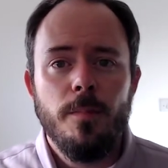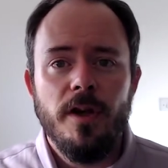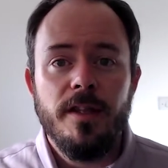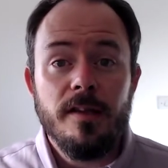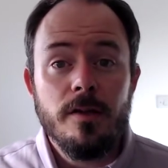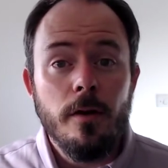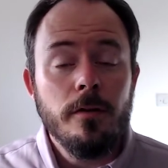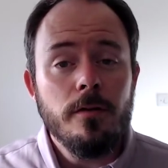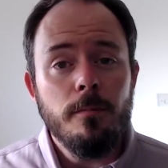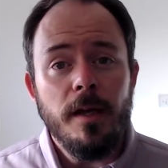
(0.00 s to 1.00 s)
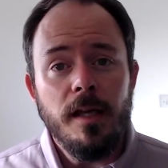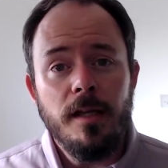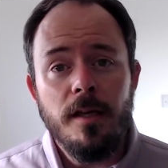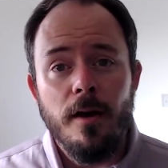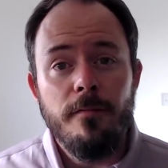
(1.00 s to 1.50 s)
but that's going to
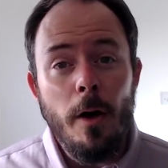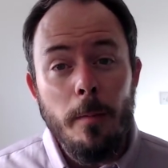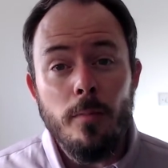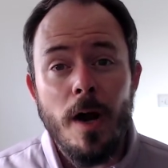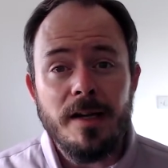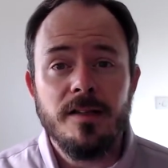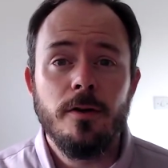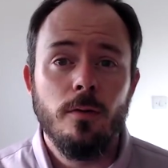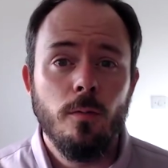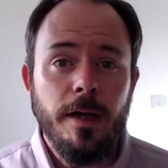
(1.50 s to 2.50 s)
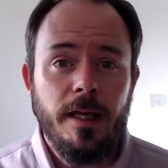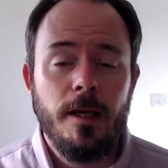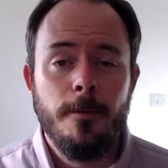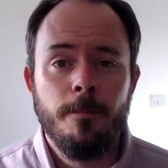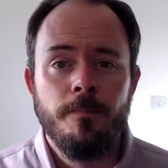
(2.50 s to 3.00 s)
be a very practical week.